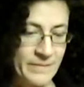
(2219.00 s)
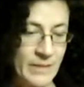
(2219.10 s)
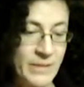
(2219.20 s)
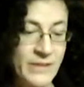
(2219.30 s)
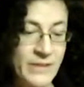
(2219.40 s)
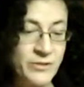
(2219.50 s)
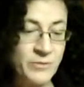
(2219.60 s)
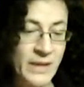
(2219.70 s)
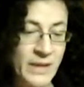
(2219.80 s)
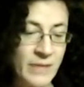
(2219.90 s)
But I soon
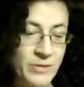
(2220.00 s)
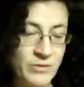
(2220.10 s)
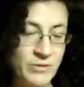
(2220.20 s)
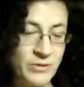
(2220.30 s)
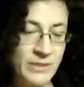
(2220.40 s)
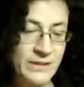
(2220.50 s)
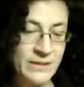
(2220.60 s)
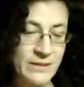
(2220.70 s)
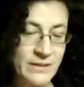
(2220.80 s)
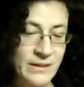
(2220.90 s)
became used to it.
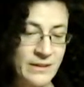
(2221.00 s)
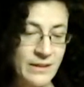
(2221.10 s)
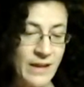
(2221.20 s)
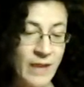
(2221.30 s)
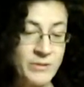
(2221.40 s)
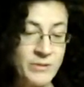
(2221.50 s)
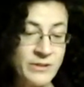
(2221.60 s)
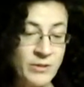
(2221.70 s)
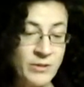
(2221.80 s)
I was so